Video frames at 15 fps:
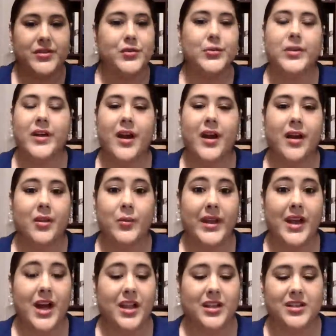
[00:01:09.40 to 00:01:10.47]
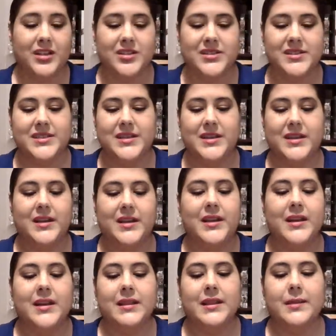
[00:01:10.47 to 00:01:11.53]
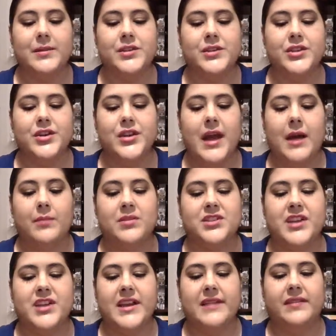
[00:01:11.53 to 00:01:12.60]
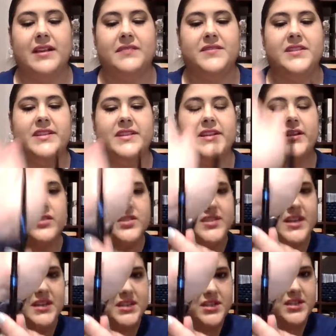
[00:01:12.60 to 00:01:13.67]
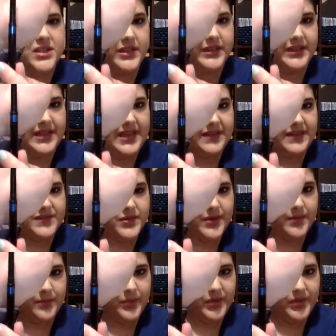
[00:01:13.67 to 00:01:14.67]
truly Halloween colors. Let me show you how much I have left in here. There's not a ton left, so I'm